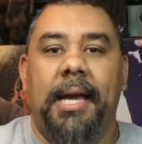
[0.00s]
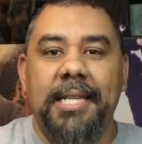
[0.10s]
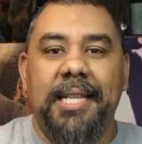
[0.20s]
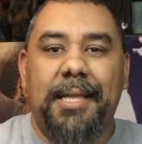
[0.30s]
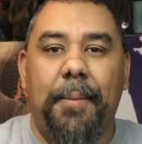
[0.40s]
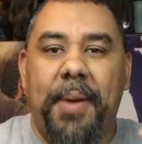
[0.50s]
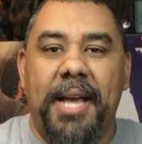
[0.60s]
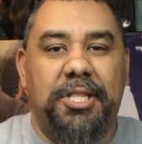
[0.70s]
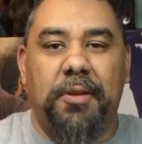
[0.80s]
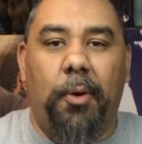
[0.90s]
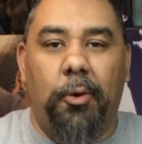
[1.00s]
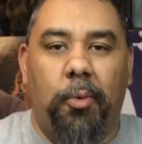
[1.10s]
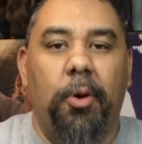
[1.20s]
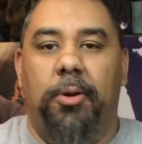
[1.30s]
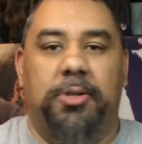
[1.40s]
He's like the best of
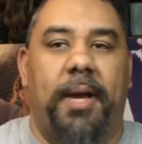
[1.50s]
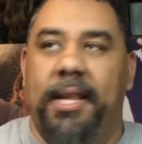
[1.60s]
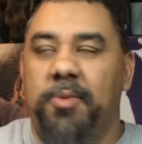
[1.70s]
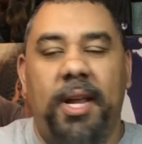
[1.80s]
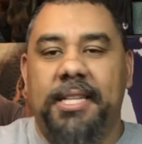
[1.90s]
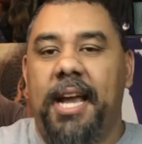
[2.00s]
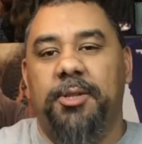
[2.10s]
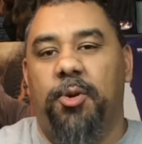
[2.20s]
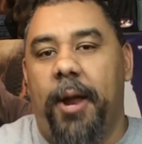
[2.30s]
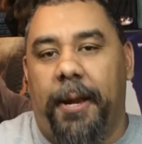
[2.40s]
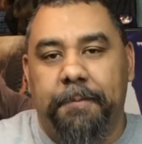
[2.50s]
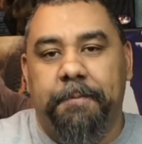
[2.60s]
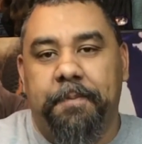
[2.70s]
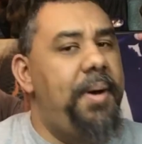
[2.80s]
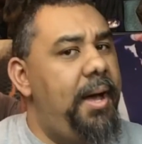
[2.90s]
both worlds, man. That's why this guy's great.
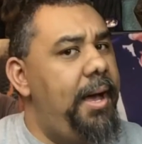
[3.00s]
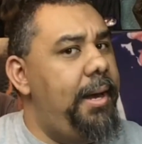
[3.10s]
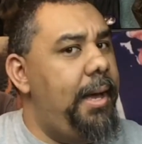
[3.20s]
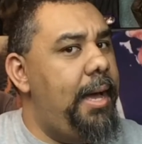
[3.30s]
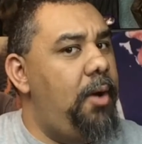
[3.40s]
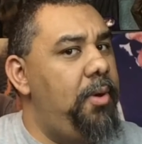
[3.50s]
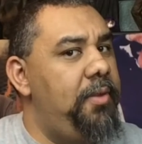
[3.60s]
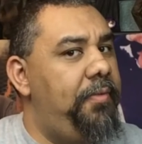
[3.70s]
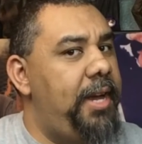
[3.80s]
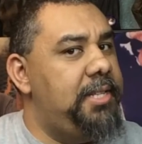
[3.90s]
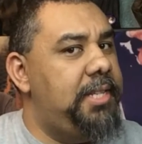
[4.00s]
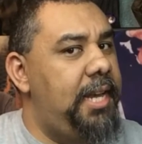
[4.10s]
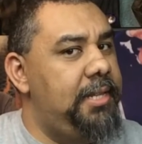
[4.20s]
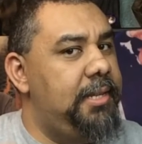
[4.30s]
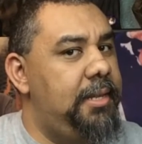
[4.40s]
But how were the fight
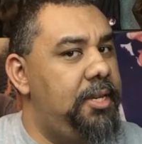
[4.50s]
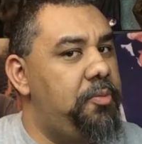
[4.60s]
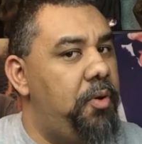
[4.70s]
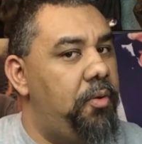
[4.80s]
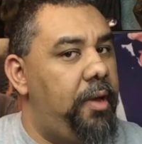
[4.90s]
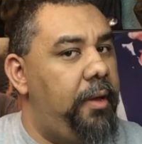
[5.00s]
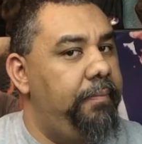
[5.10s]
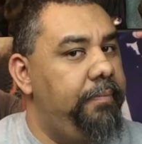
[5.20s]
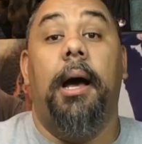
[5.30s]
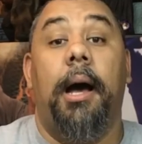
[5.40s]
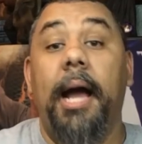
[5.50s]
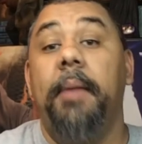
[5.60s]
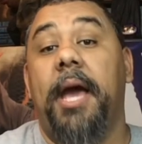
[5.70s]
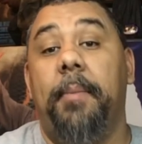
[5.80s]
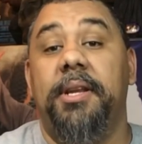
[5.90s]
scenes in this movie?
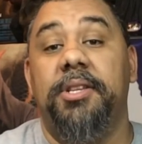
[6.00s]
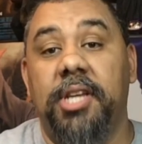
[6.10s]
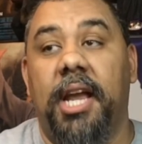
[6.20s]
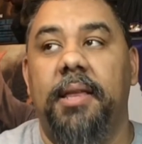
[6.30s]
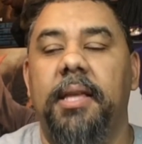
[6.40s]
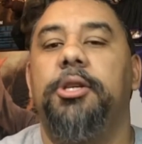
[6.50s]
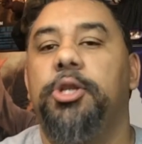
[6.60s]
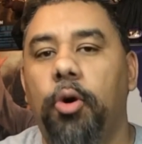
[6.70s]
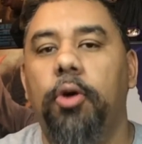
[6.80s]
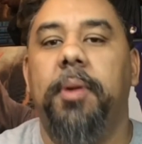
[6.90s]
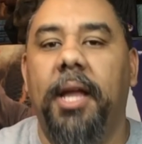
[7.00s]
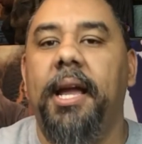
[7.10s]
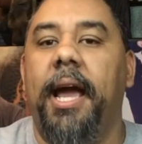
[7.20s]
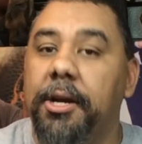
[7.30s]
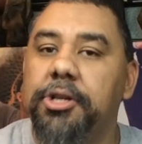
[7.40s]
I'm happy to say that the
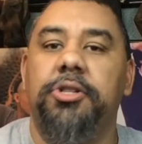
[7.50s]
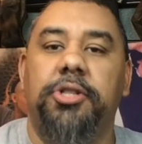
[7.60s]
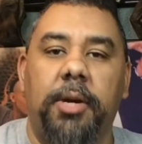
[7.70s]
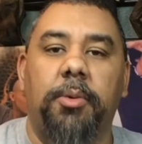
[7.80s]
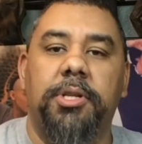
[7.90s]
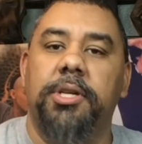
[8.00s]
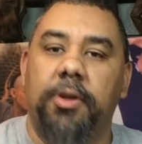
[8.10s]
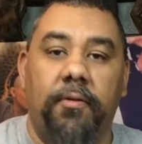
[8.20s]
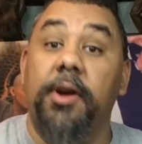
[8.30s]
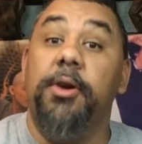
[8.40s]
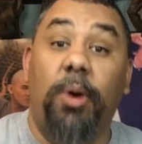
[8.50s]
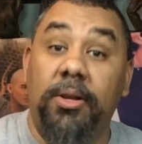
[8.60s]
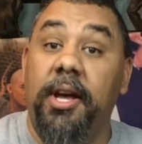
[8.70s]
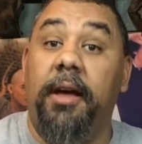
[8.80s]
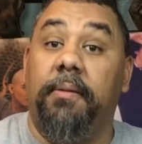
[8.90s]
swordplay action sequences are very
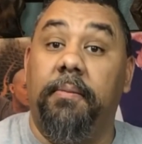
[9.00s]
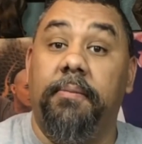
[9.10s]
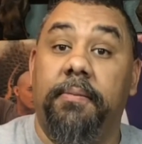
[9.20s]
well done.